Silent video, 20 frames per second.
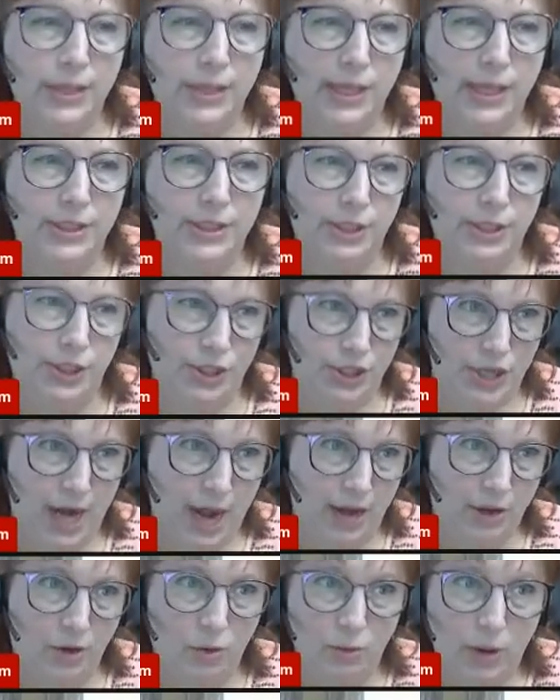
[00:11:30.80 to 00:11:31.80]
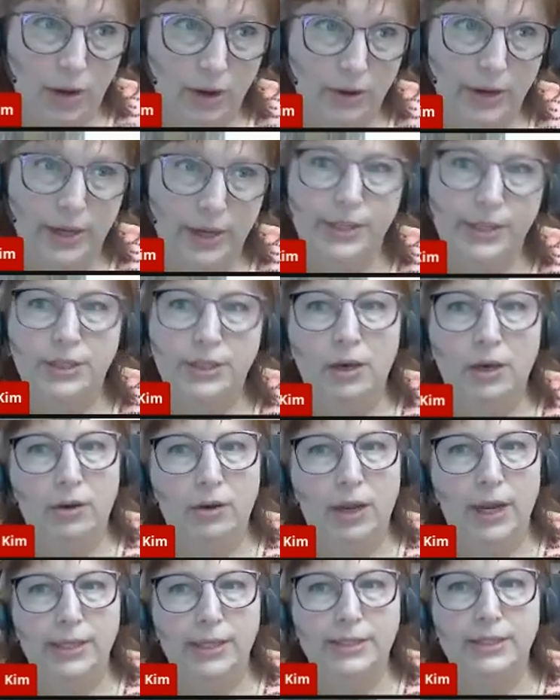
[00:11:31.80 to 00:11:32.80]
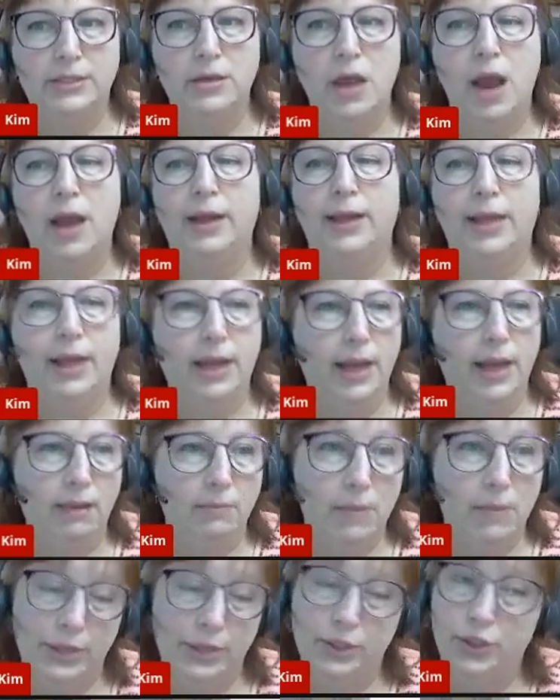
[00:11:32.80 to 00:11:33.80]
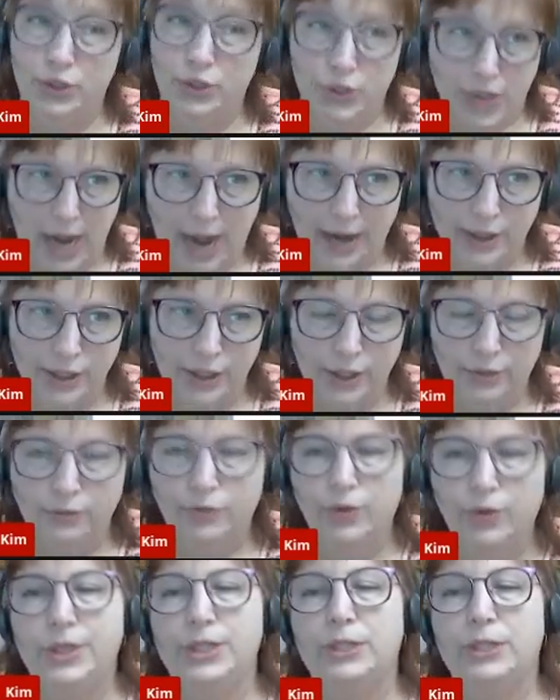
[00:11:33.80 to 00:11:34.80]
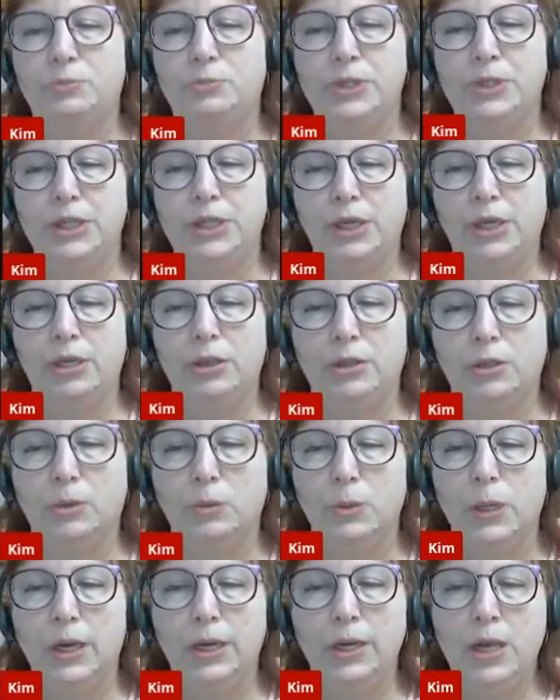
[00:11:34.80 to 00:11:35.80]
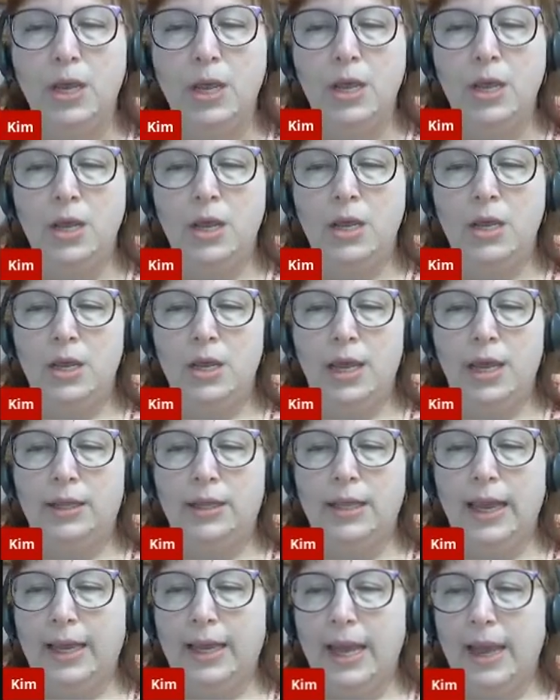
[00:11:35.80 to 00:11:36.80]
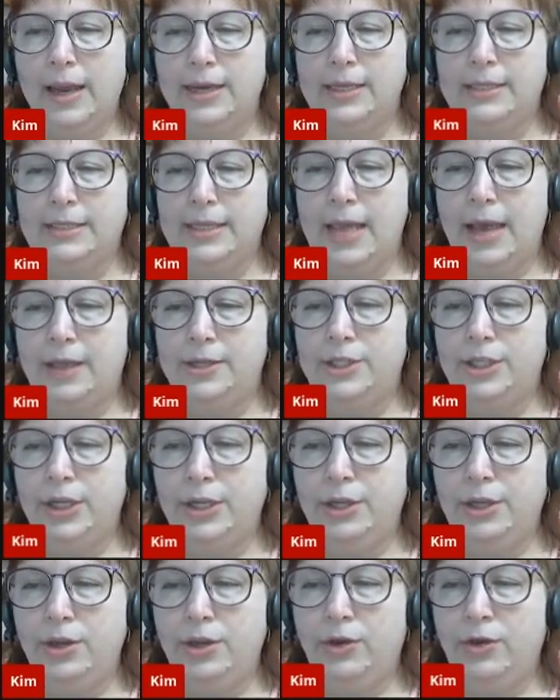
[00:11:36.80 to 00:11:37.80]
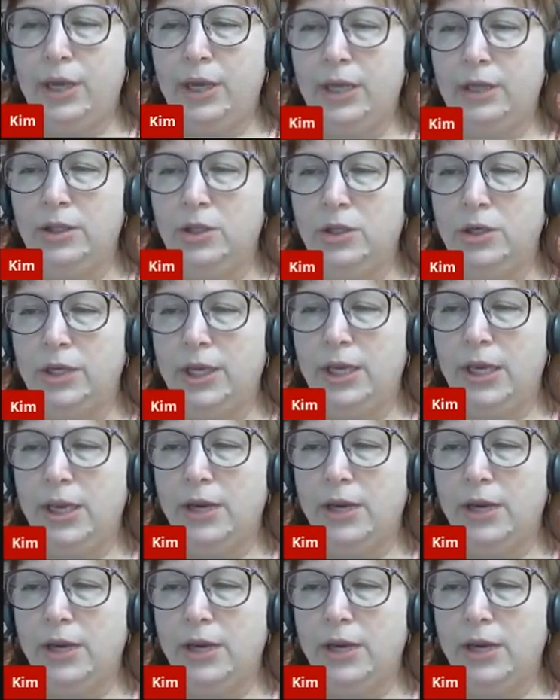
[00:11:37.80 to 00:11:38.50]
since January. So it's not getting much traction for this particular one. And like Anna said, you can look